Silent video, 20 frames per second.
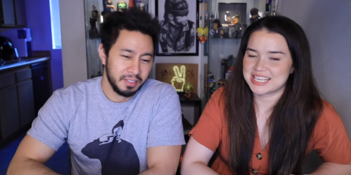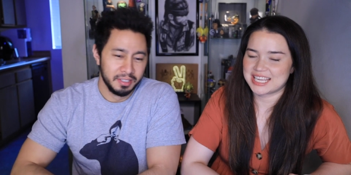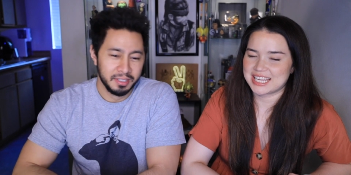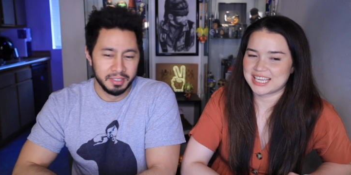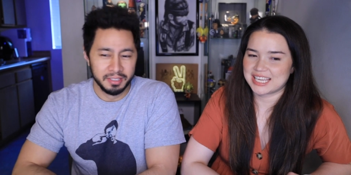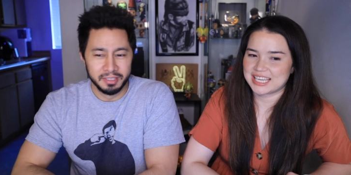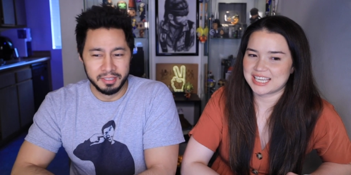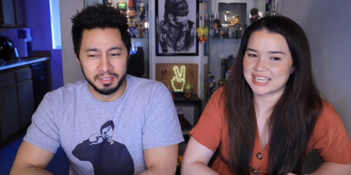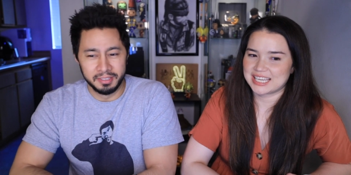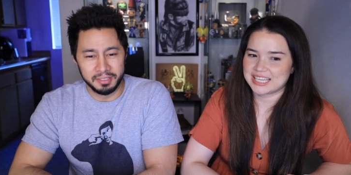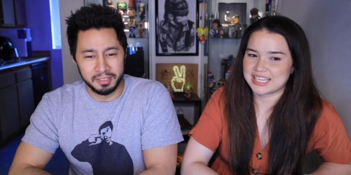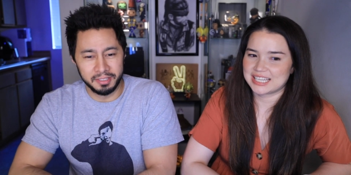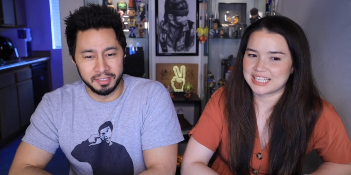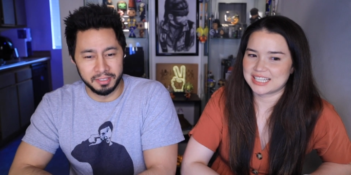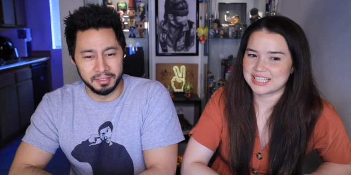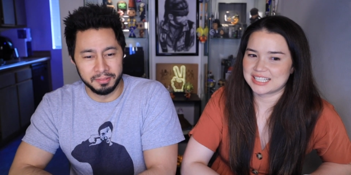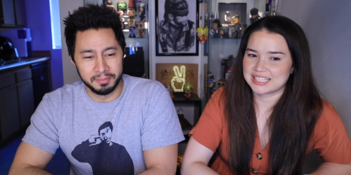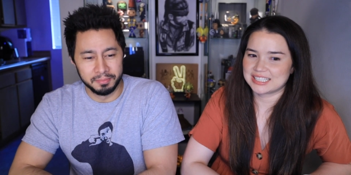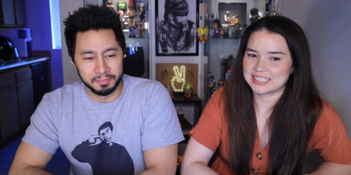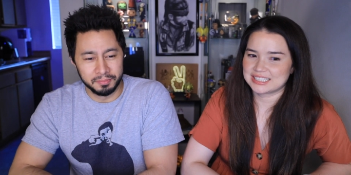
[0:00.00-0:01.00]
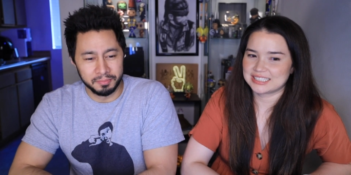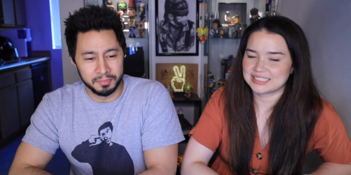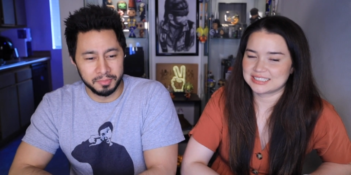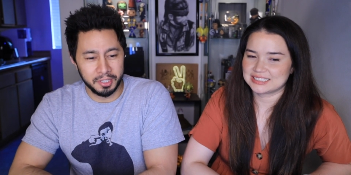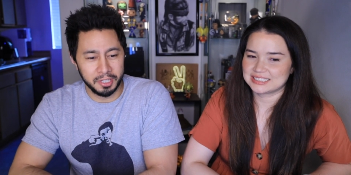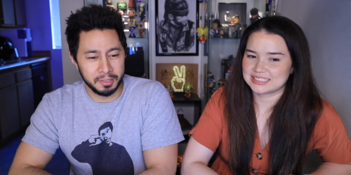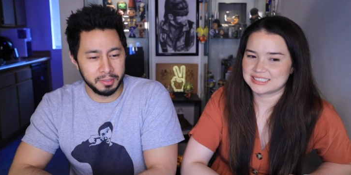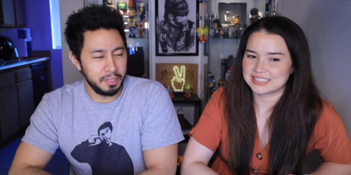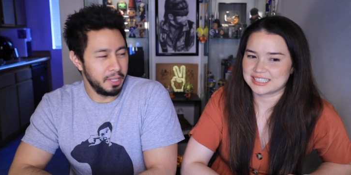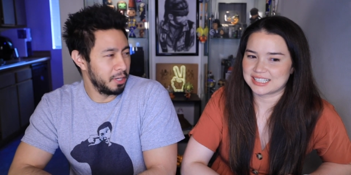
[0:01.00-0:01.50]
Speaker 1: Yeah. You know,
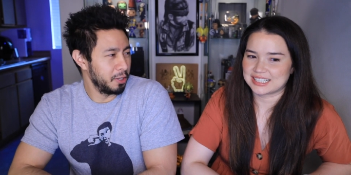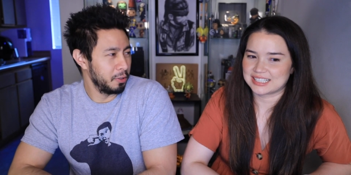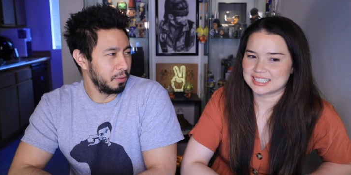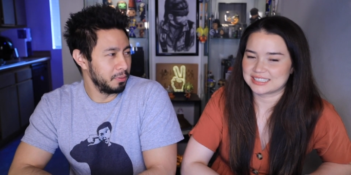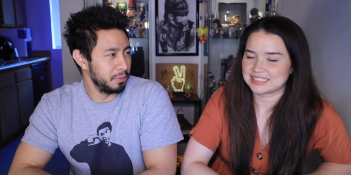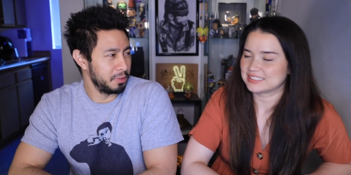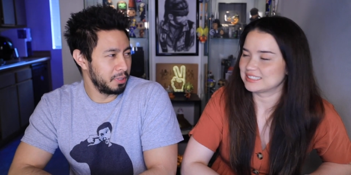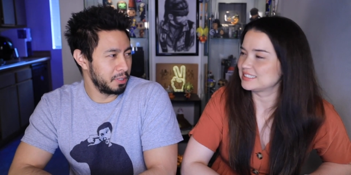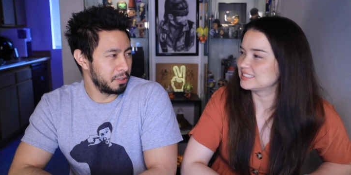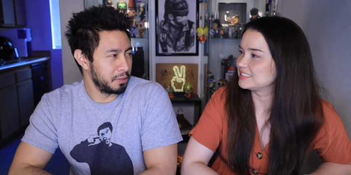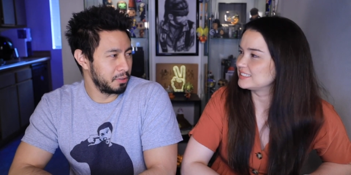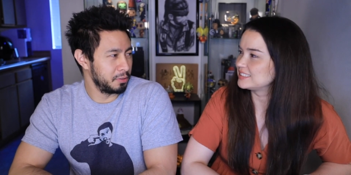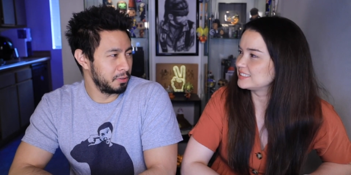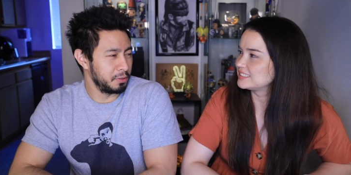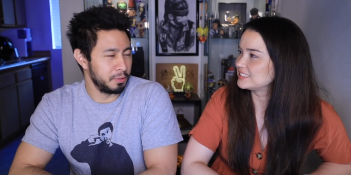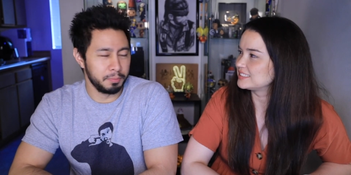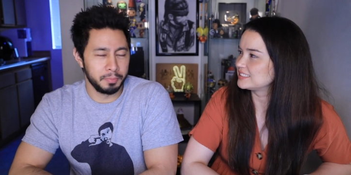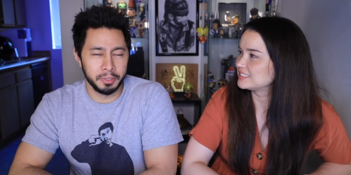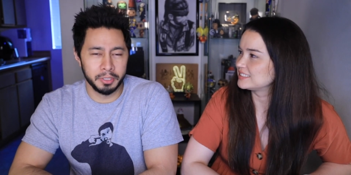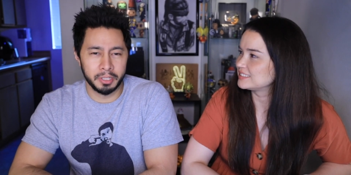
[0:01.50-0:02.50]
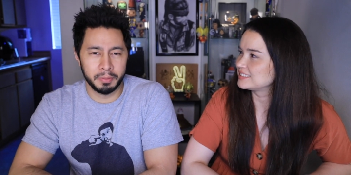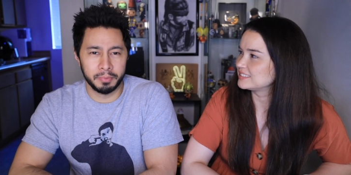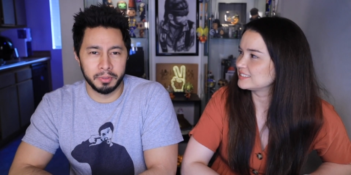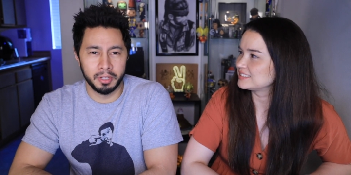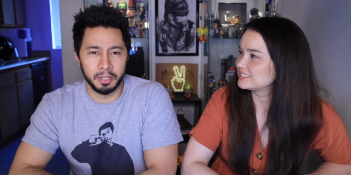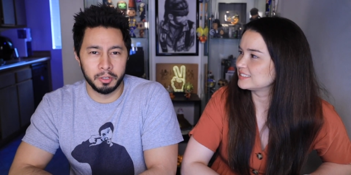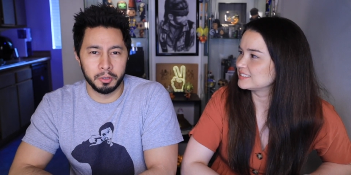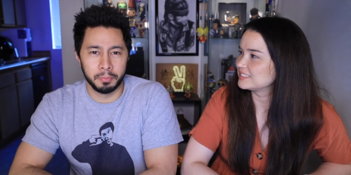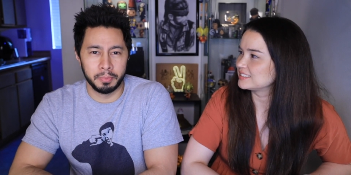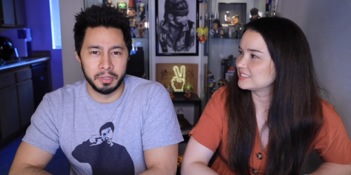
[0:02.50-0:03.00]
it's like yeah. Lego. It's like you're you know building up
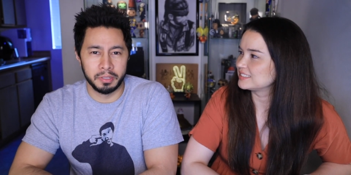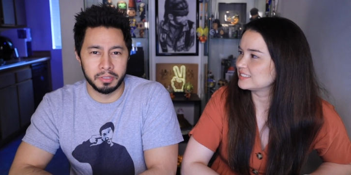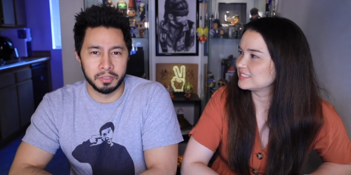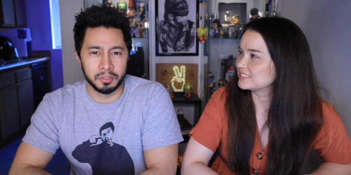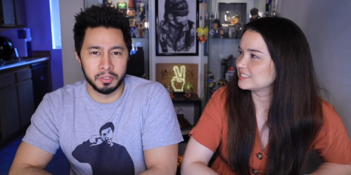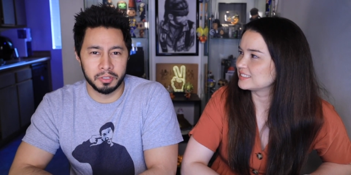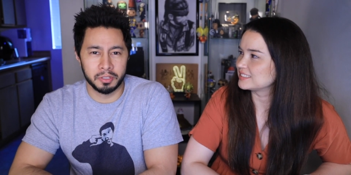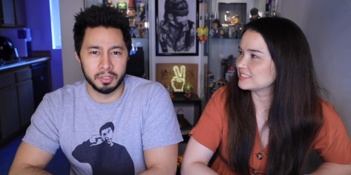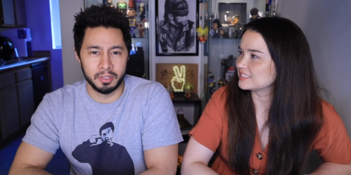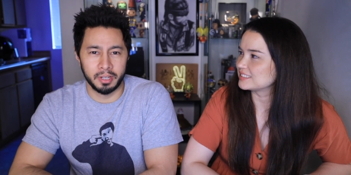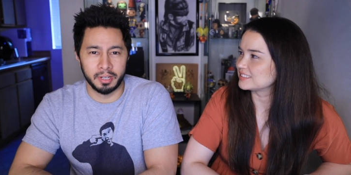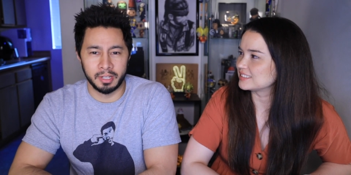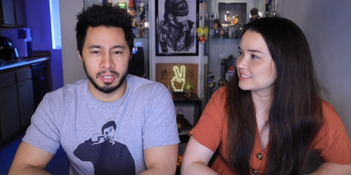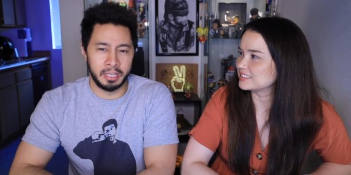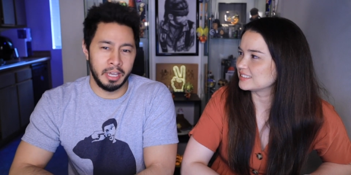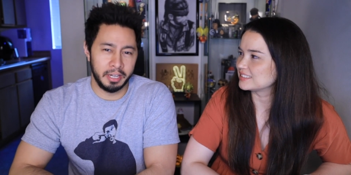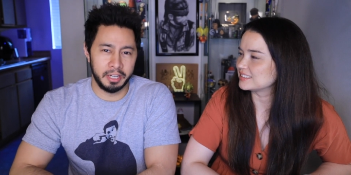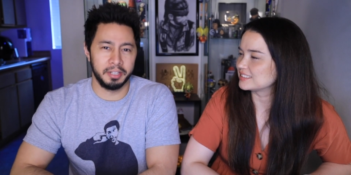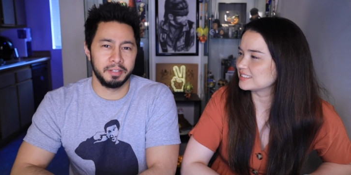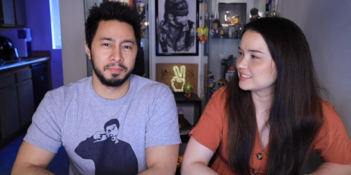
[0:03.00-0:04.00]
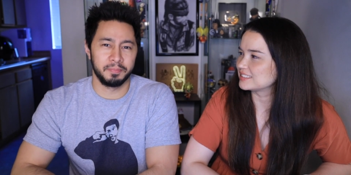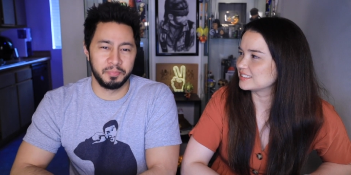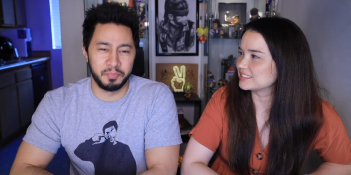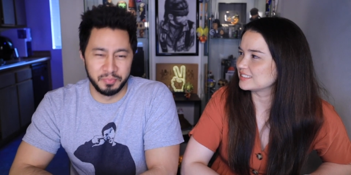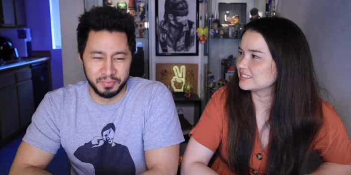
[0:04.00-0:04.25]
your Lego pieces just to like kick it.